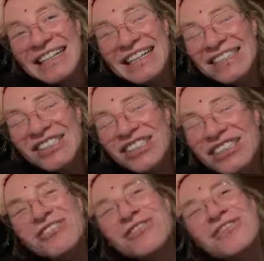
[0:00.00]
that's
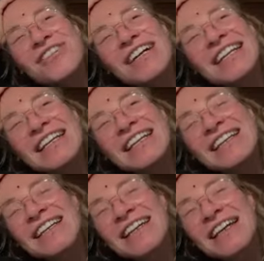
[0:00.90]
just so
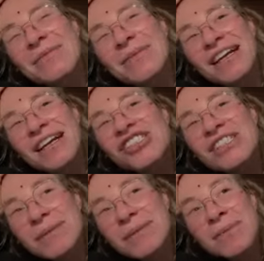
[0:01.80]
funny, like, because
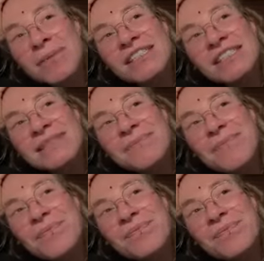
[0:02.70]
she's a Baptist,
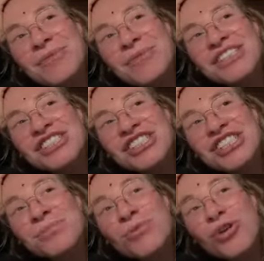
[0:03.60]
but
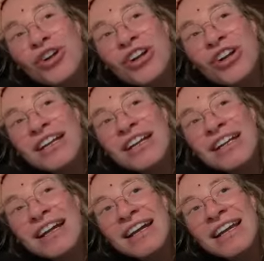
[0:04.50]
she's more
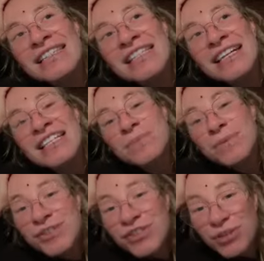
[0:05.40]
as a
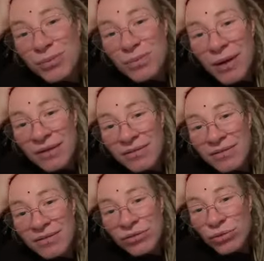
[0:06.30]
spiritual
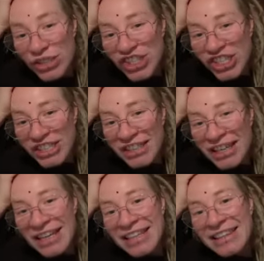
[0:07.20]
Christian
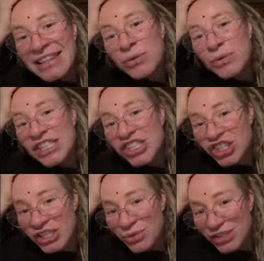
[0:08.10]
than
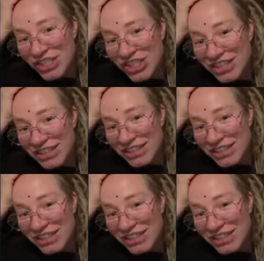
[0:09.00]
religious Christian,